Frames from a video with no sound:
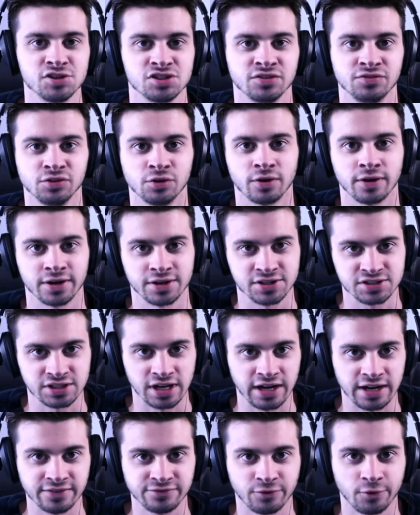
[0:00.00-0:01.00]
So if you are
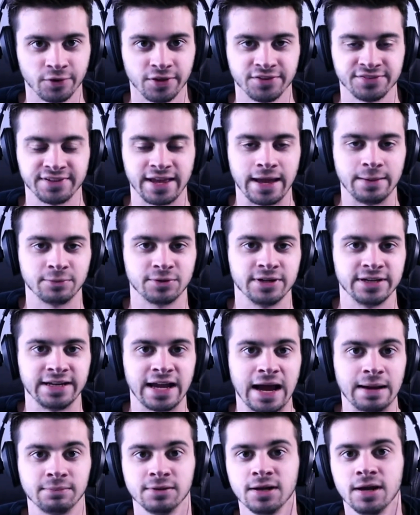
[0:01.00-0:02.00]
excited for this game
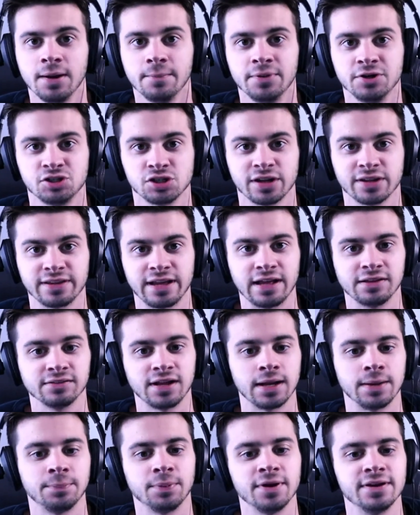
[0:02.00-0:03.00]
recap, be sure to hit that
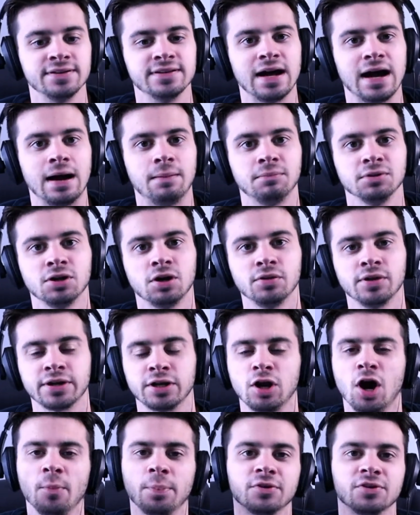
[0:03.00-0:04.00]
like button down below like an
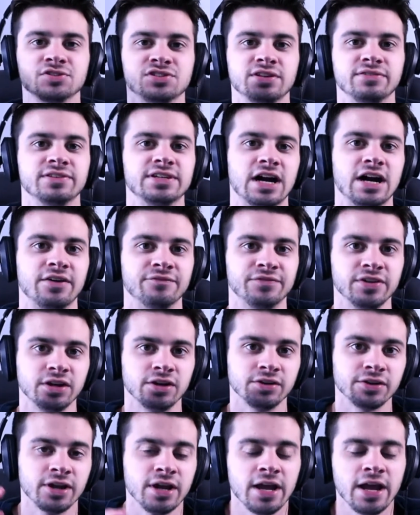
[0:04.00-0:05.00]
open receiver
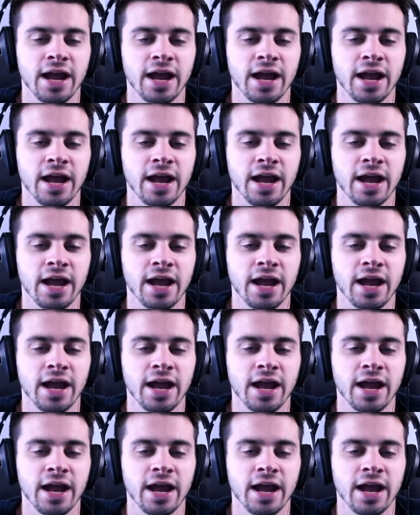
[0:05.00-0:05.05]
downfield,